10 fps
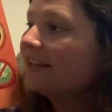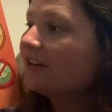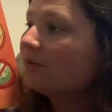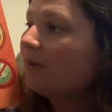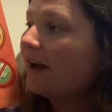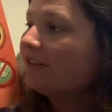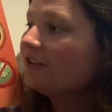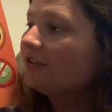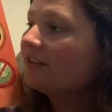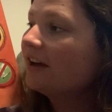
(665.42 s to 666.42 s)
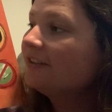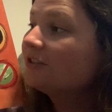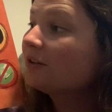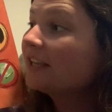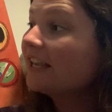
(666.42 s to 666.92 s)
that could bother your lungs
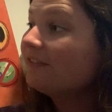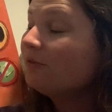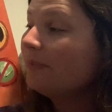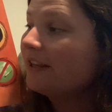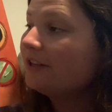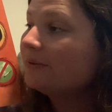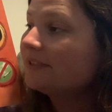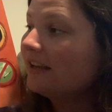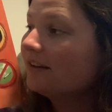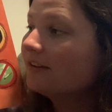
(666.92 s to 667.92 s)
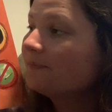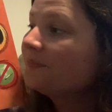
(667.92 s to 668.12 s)
or even make you sick.